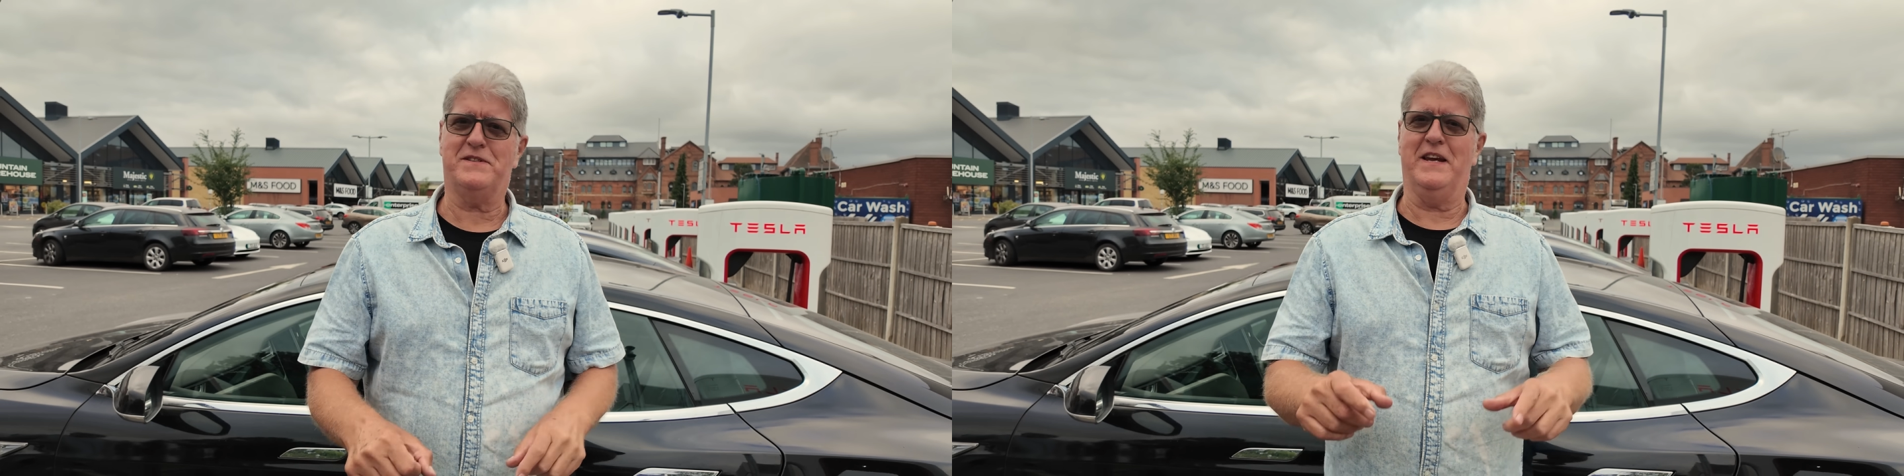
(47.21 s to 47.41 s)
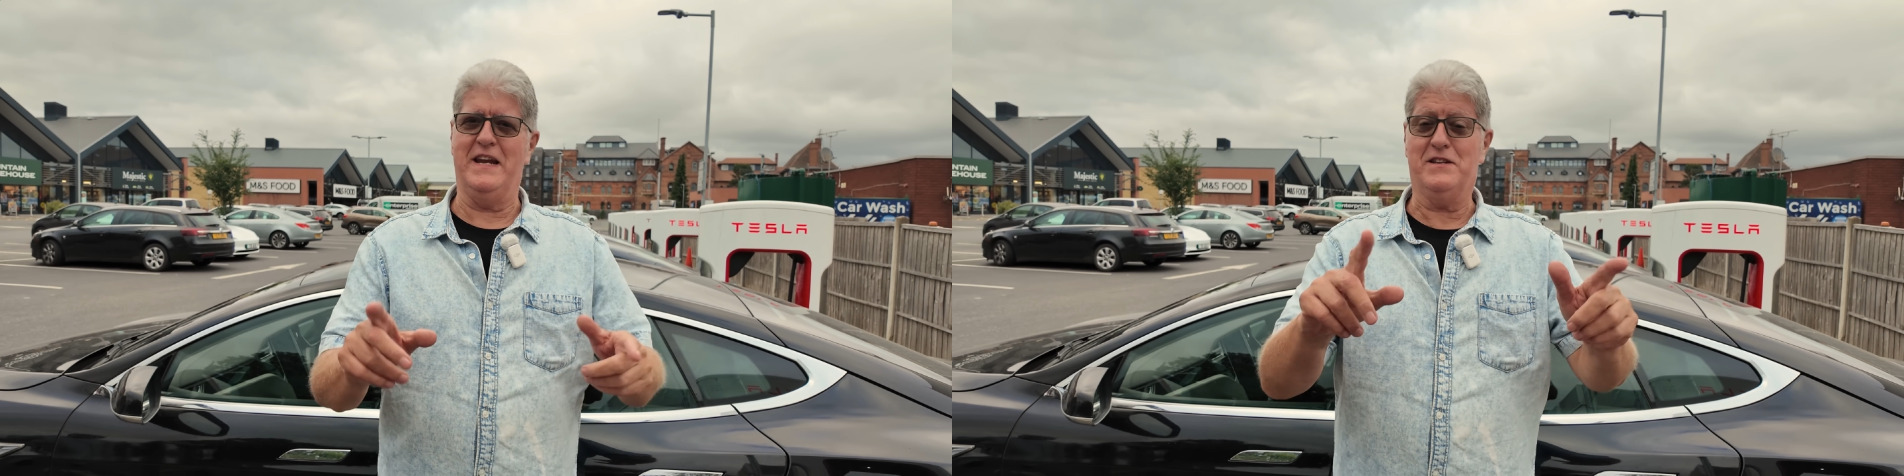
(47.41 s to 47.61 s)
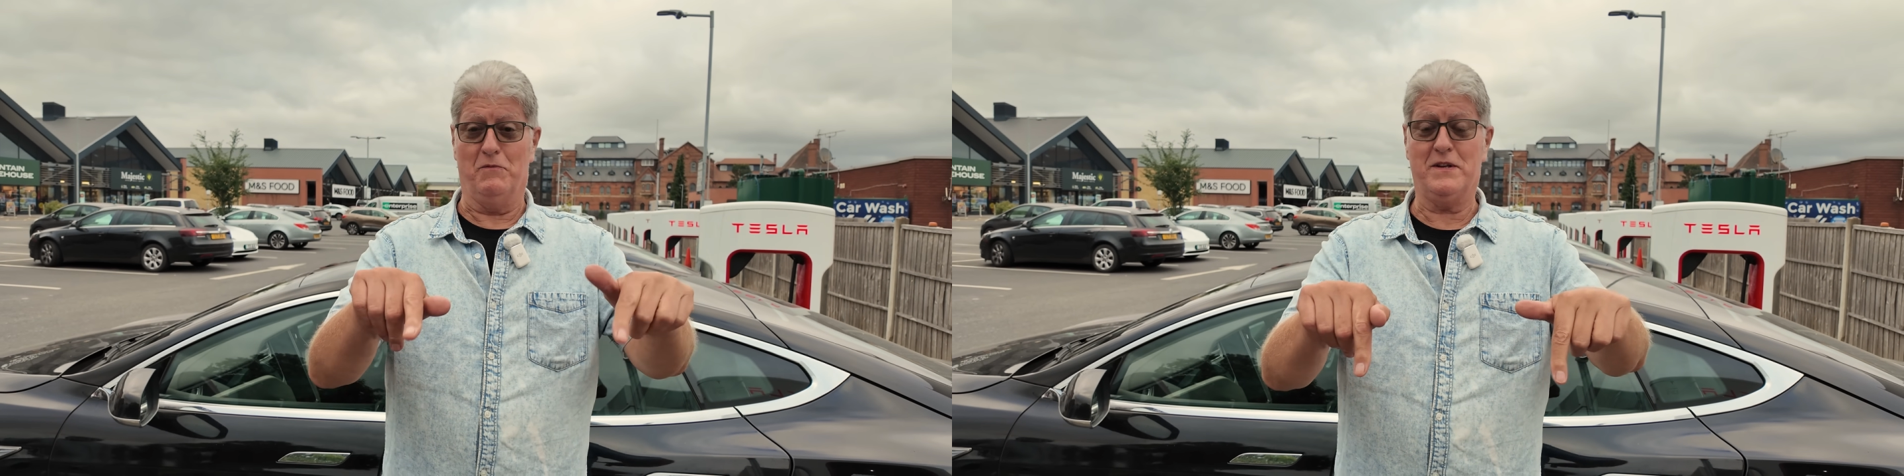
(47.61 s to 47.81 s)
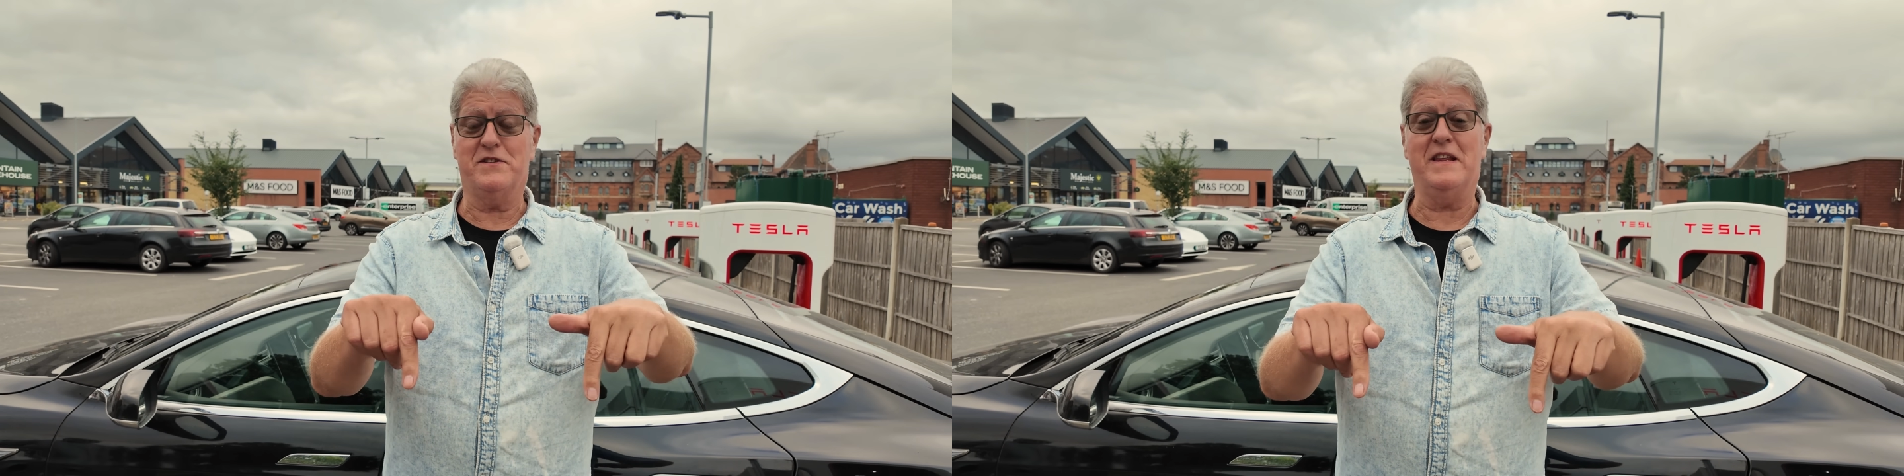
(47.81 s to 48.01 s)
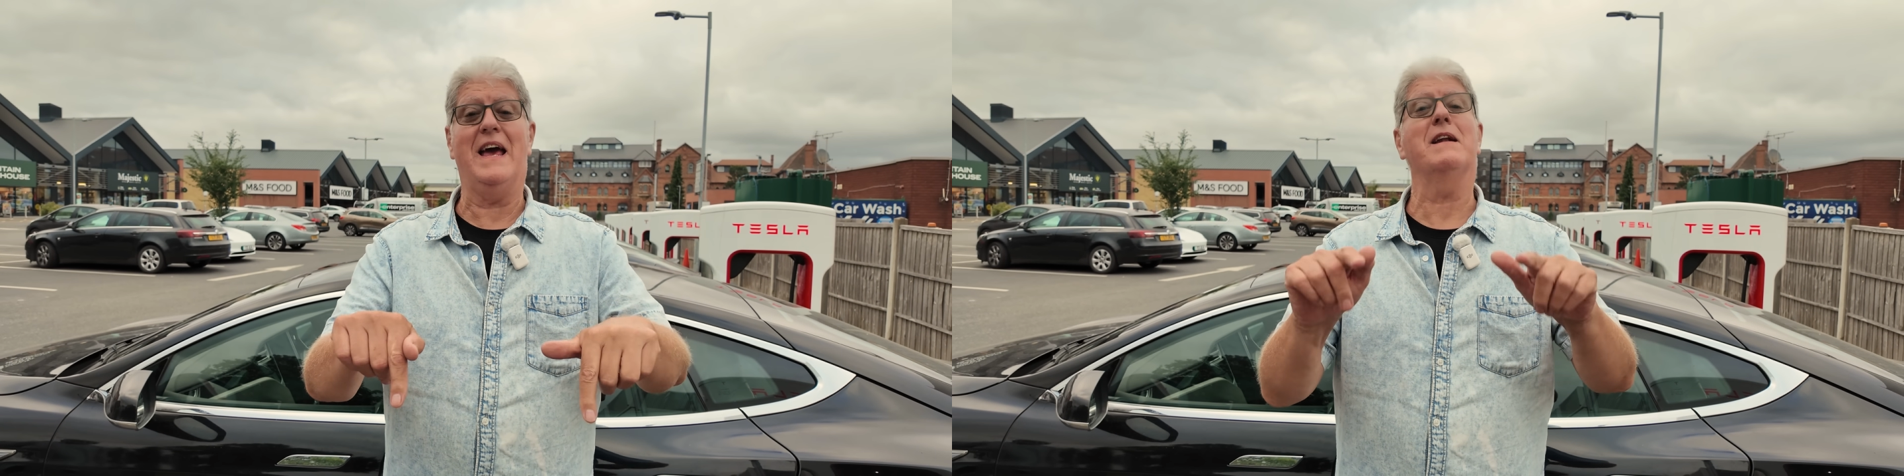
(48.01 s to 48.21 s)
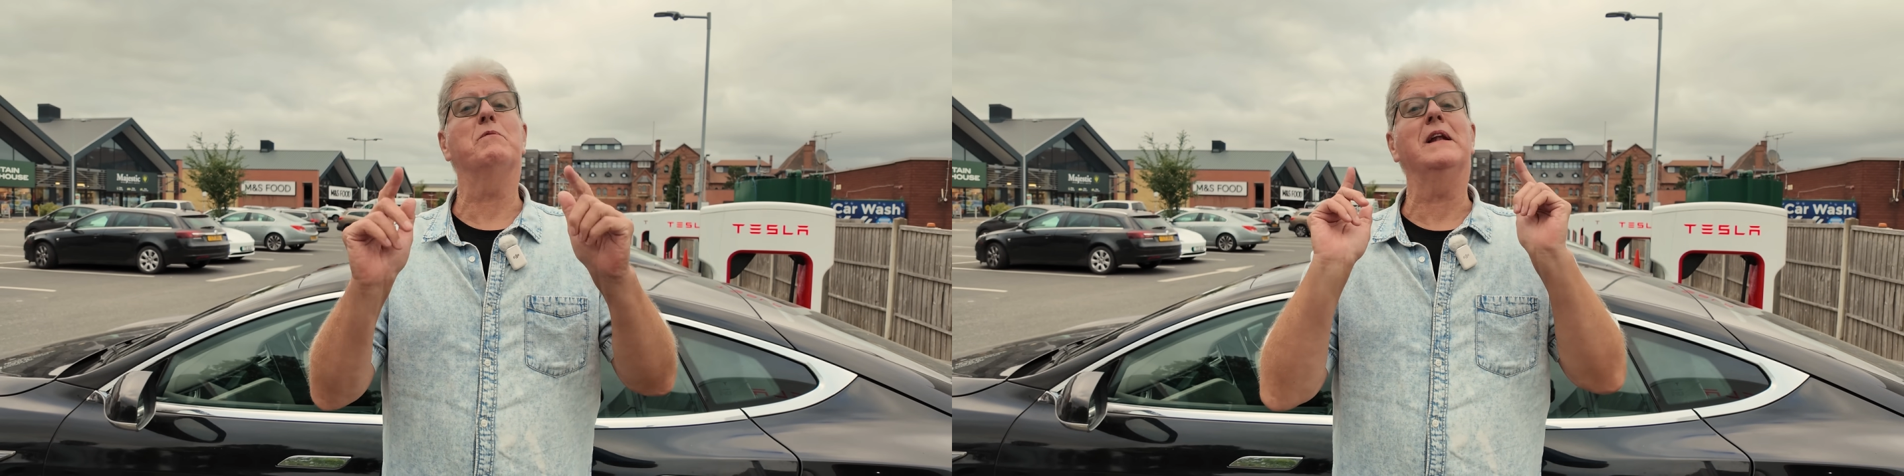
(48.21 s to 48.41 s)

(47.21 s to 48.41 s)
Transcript: so you need to watch to the end.